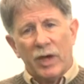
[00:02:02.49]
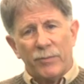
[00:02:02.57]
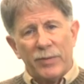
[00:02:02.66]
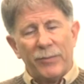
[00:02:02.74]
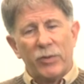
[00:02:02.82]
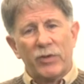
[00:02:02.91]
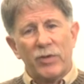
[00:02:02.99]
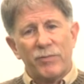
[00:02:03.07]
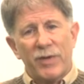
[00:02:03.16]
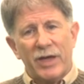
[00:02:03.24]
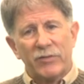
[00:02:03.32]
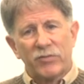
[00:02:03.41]
a biblically
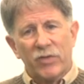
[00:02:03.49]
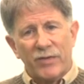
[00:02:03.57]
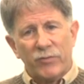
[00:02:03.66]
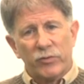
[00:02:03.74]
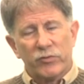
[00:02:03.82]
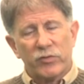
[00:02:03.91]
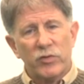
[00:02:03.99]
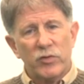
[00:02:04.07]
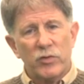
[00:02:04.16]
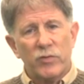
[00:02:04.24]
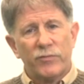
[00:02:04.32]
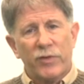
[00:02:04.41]
based level
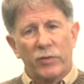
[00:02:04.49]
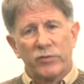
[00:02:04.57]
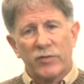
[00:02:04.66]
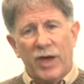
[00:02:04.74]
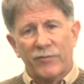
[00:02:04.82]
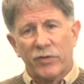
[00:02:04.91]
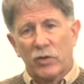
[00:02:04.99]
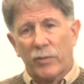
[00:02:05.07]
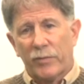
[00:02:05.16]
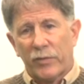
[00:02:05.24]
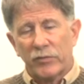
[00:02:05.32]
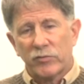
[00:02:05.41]
2 philosophical
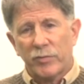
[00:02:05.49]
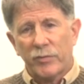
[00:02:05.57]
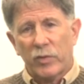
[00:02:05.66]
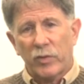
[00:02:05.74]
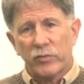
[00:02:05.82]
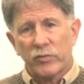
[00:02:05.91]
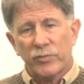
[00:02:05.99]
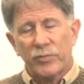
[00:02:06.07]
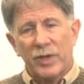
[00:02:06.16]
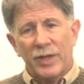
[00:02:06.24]
principles,